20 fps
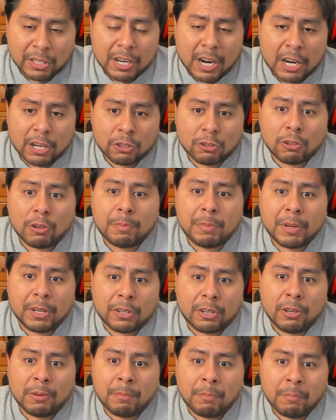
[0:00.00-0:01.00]
not a sure
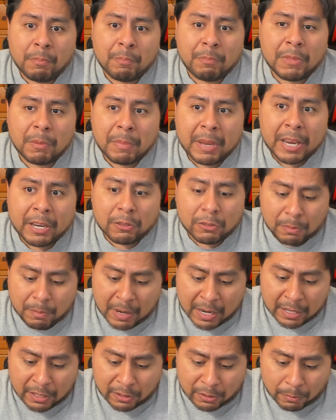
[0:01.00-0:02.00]
pick here. The Bengals
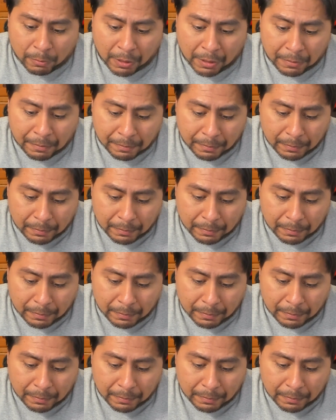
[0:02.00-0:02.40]
-3.